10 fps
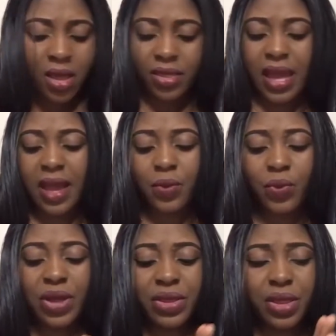that
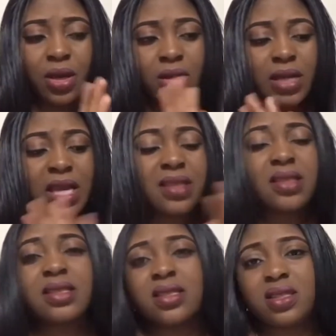with these
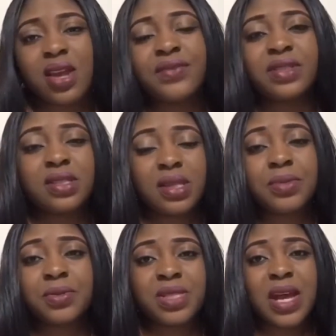7 symptoms